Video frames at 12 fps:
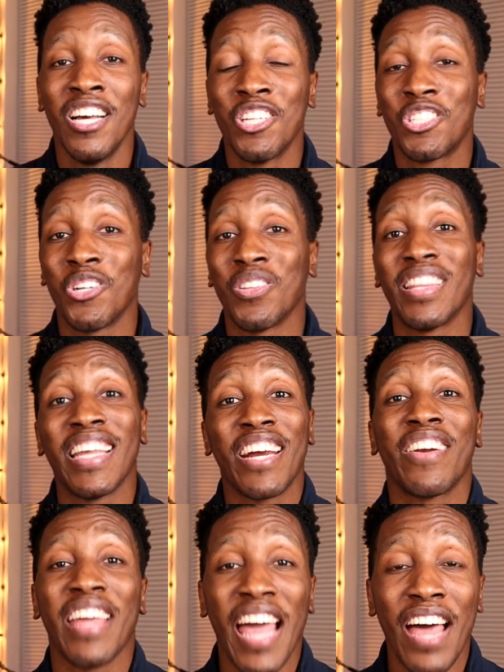So there
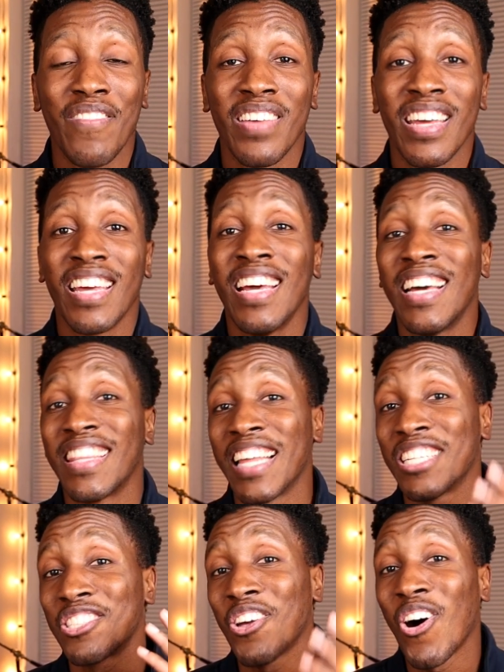you have it.
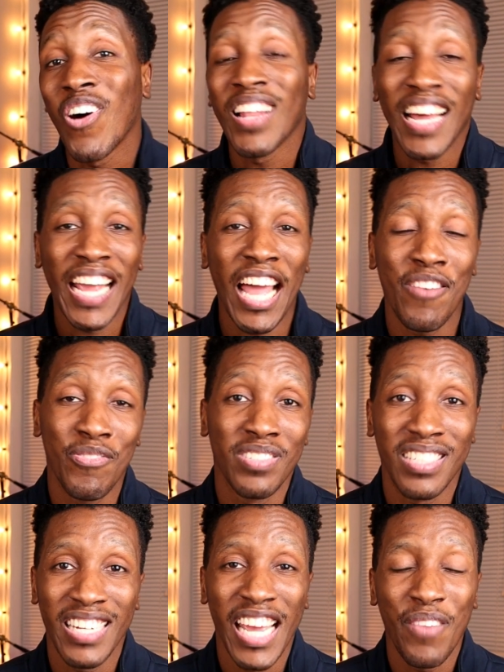That's all I got for
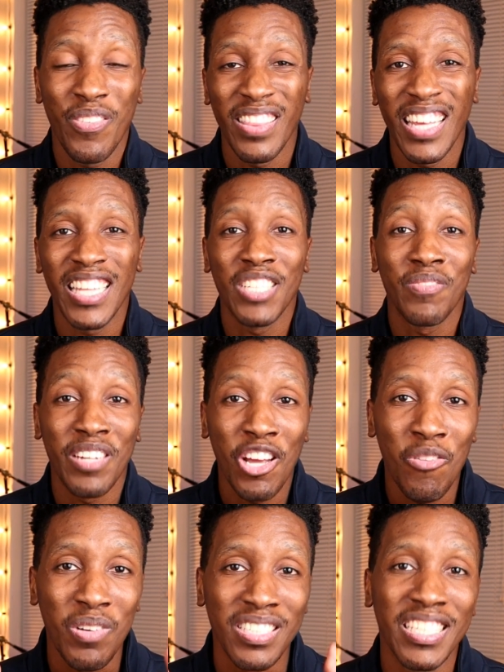today. If you think this video
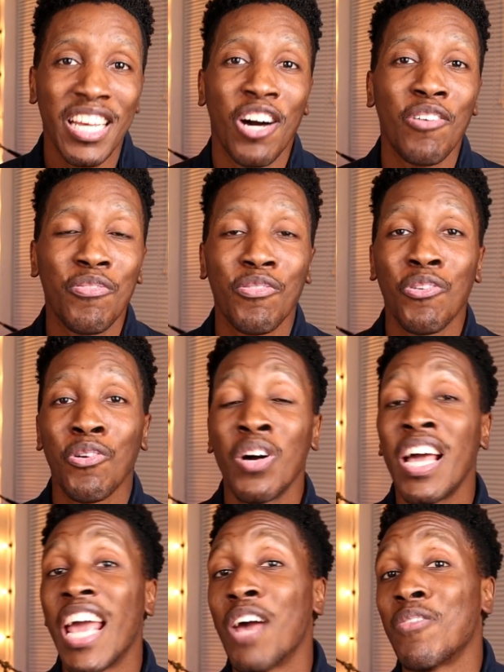was helpful
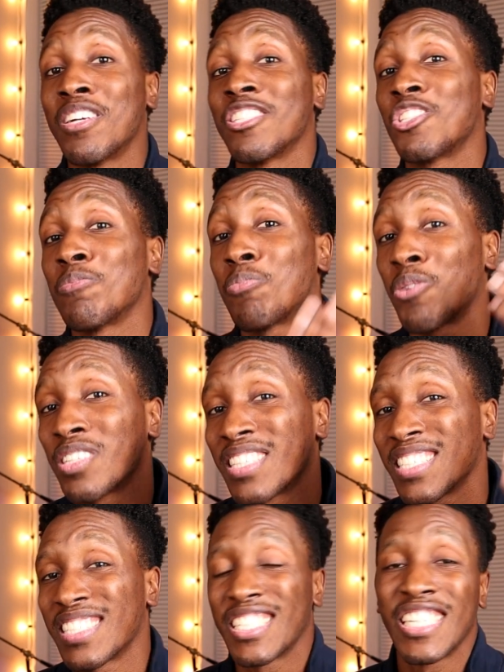and want to support
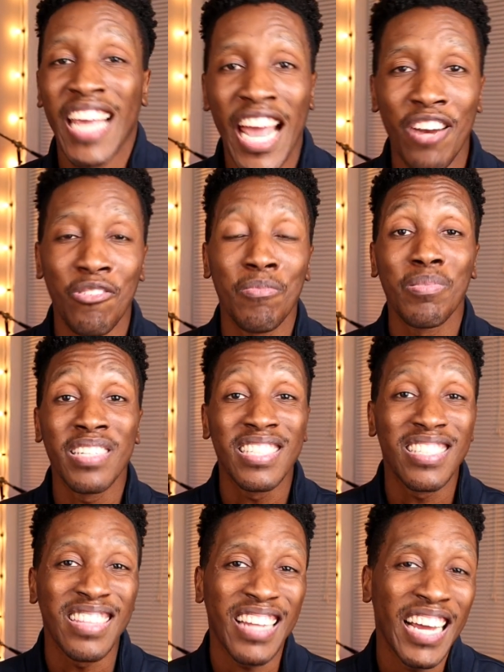this channel,
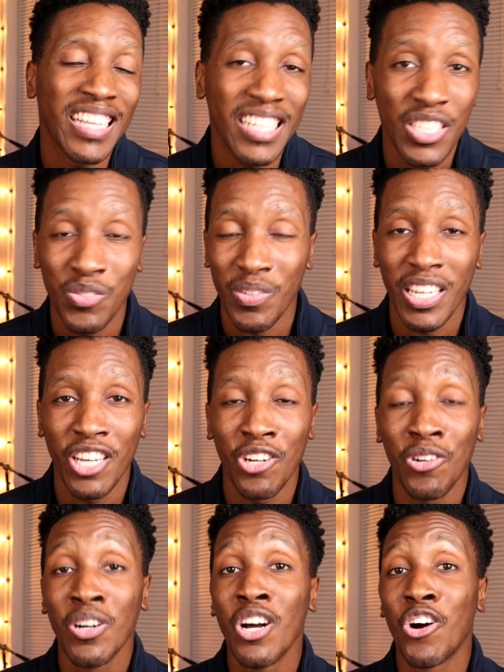please like this
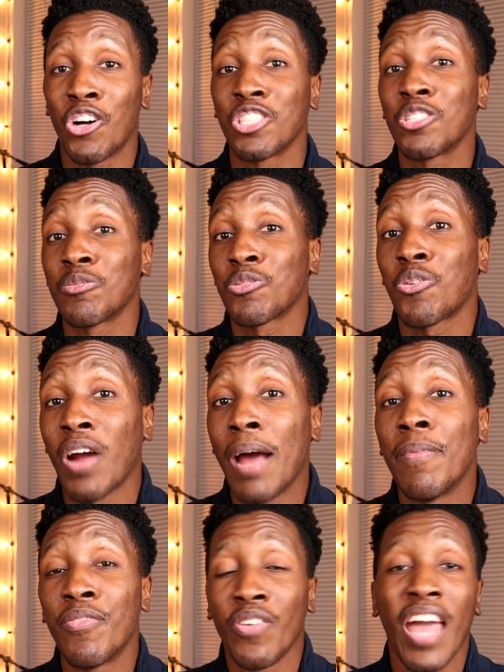video or
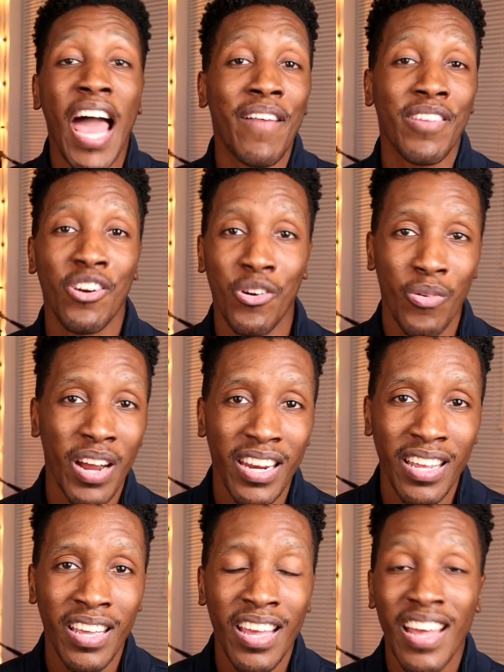subscribe if you haven't
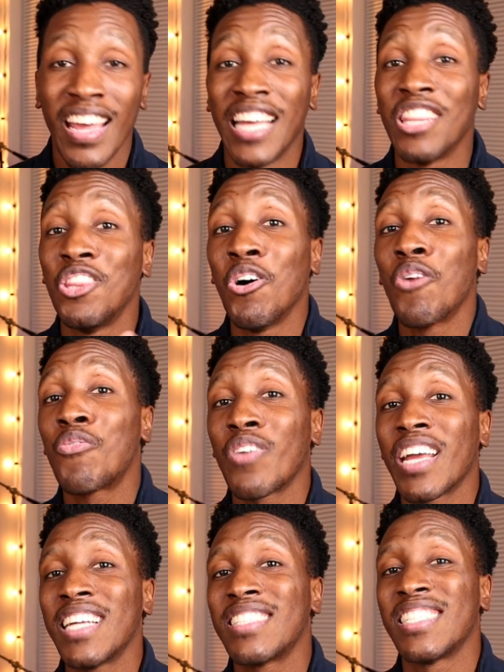already. And don't
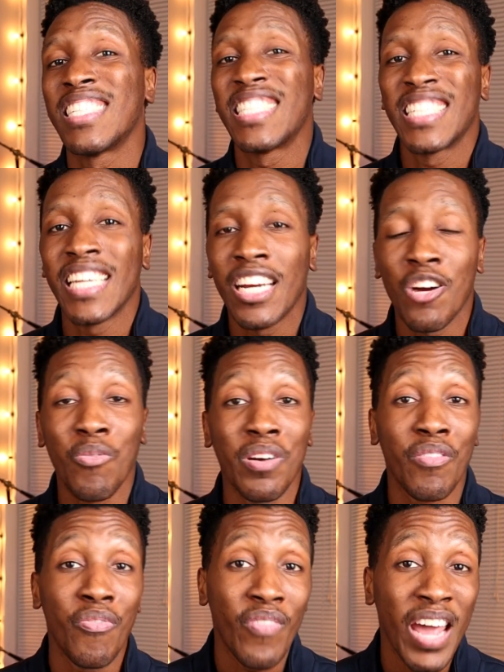forget to share with
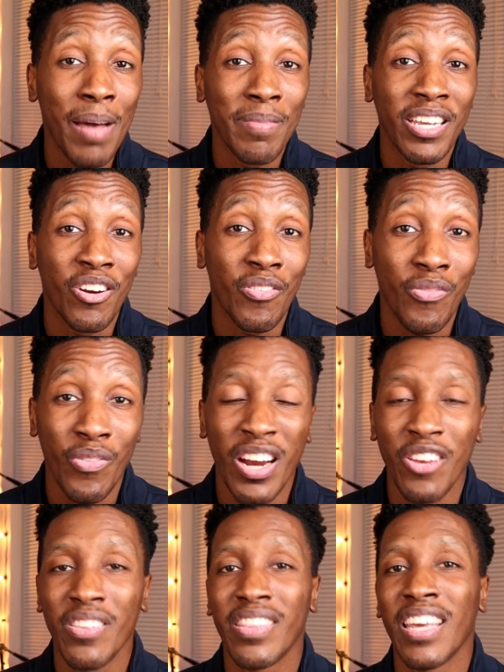a family or
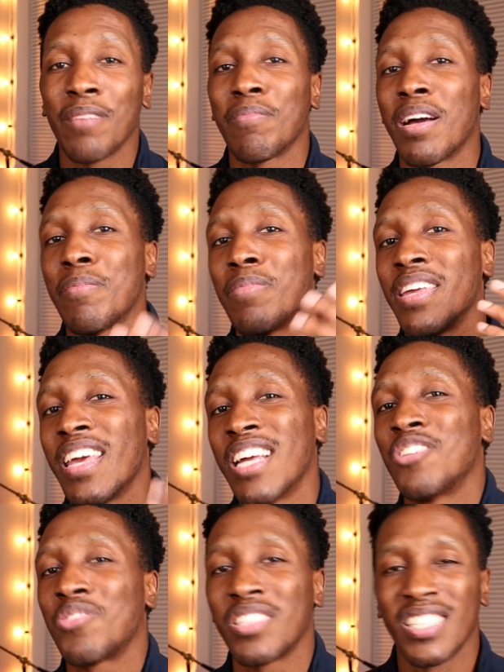friend you think might be
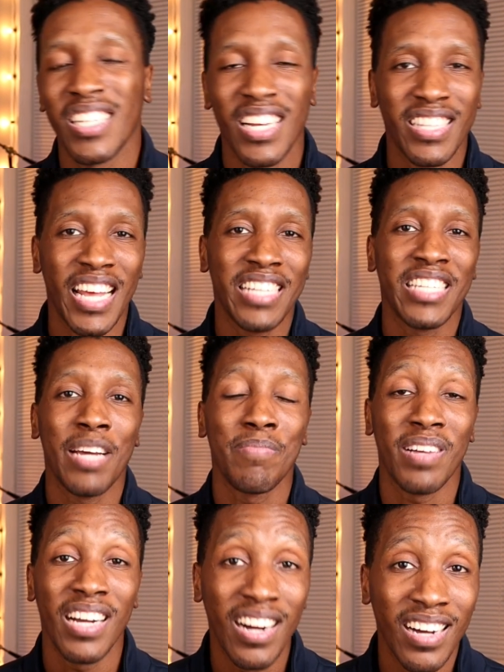interested in that type
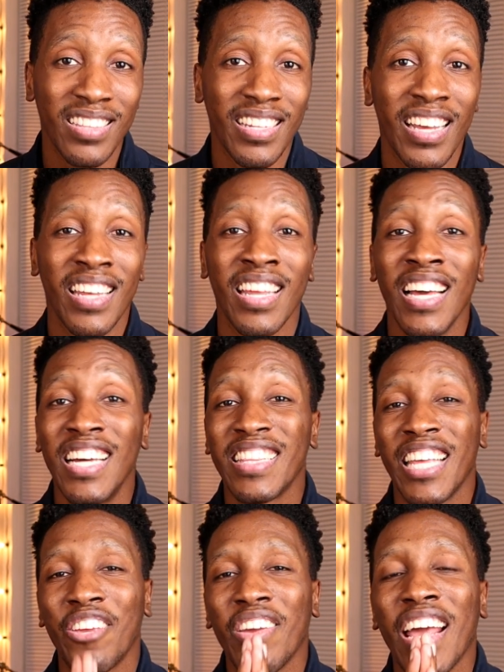of content.
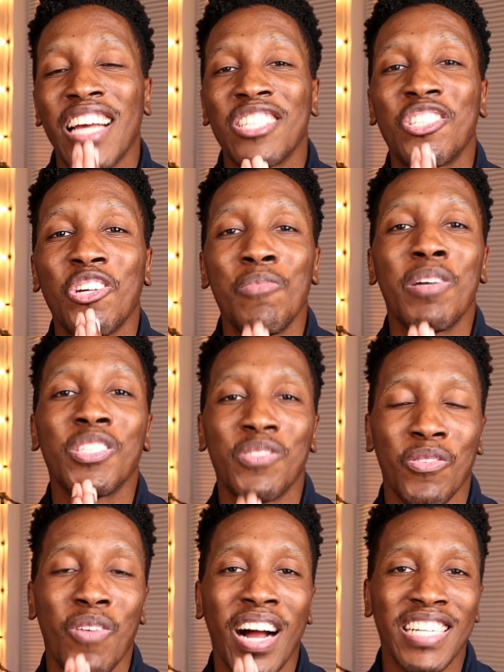Thank you guys so much
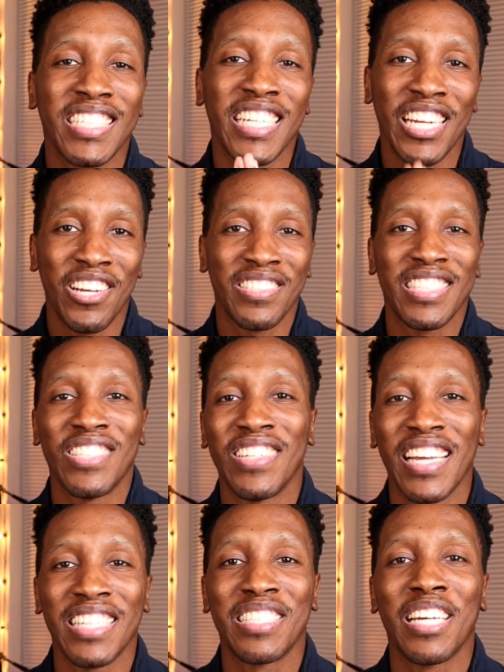for watching, and I'll see you
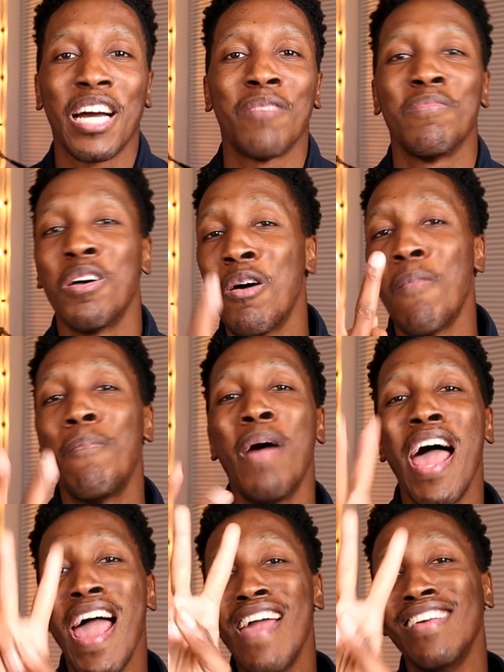next time.
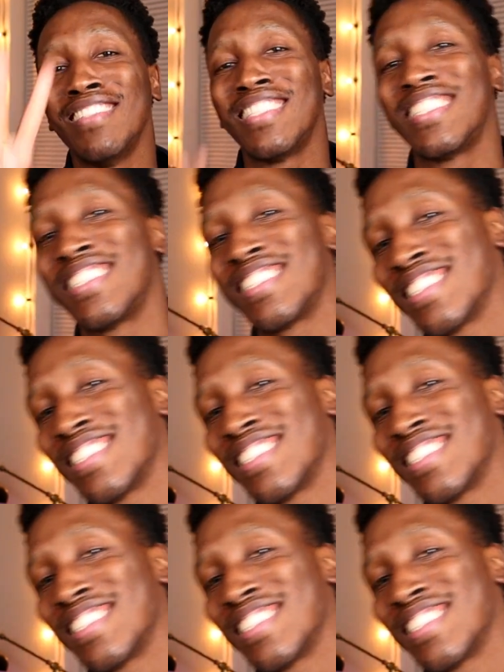Peace.